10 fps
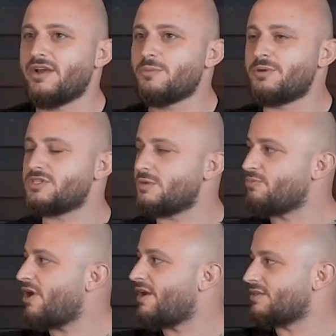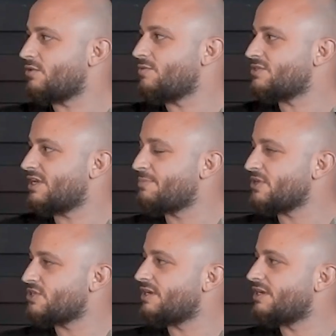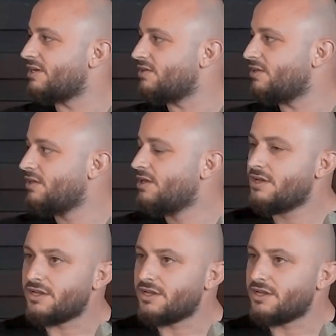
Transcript: how to pitch a product, almost like pitching a deal.